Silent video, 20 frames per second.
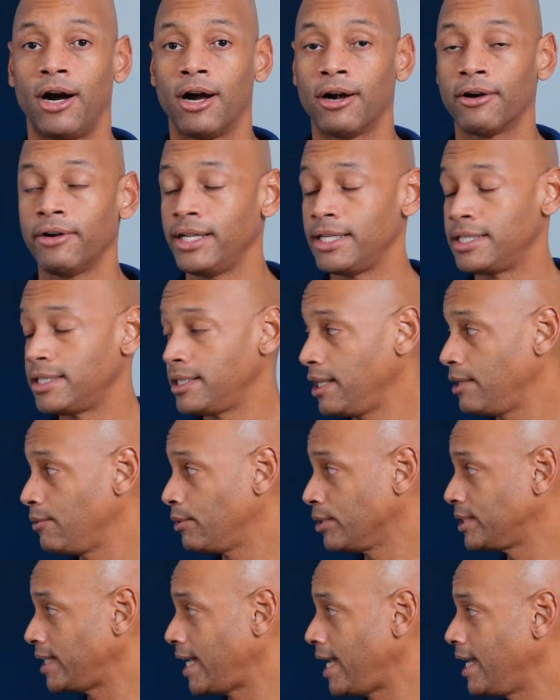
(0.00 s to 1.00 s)
R E C
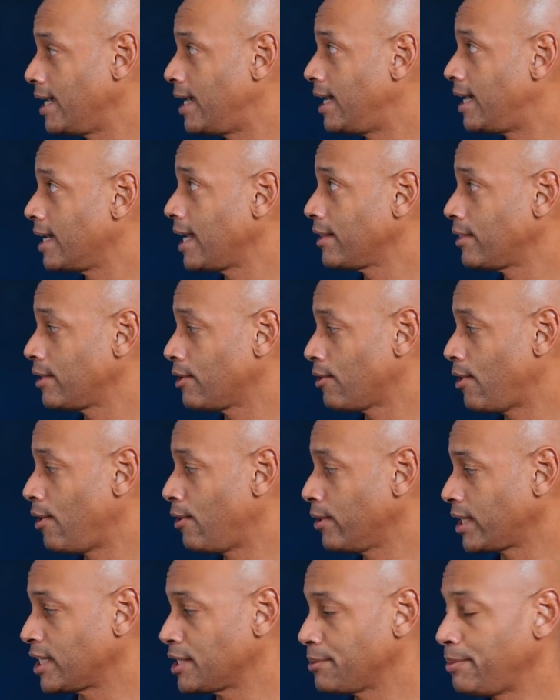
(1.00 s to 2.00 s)
will take on at their
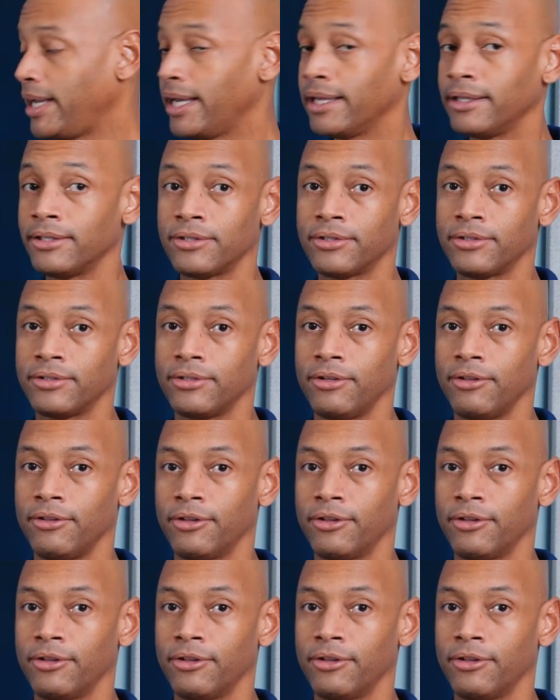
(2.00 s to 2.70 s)
own expense